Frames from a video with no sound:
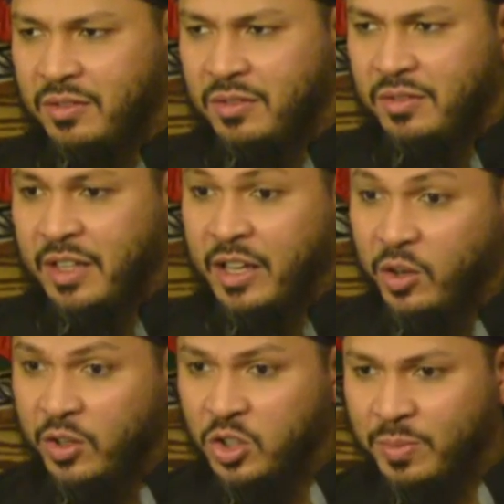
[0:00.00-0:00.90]
they are
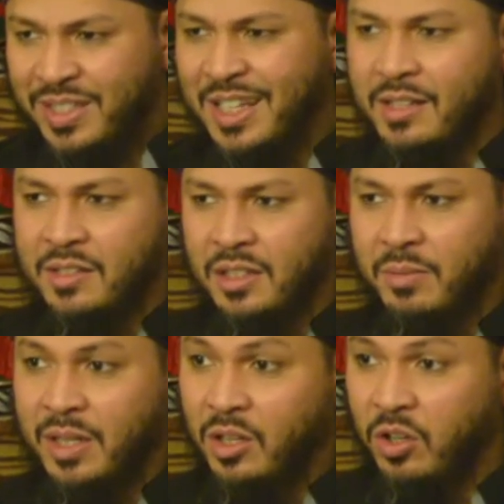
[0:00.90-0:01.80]
going to be tested by
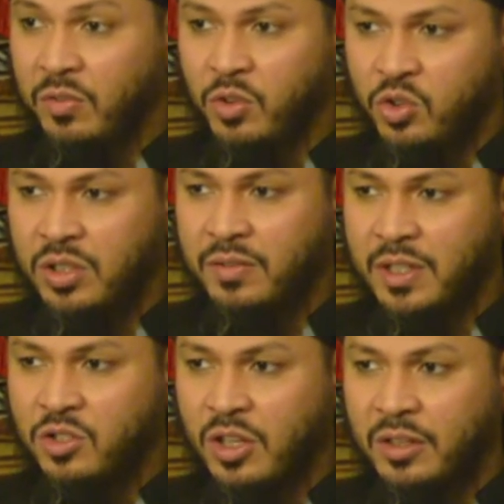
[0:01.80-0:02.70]
the confusion of
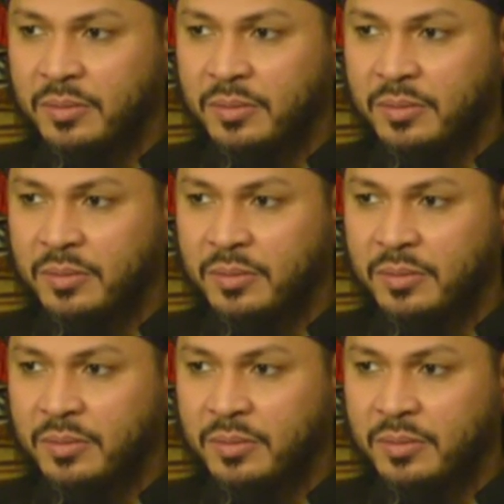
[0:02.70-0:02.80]
Dajjal.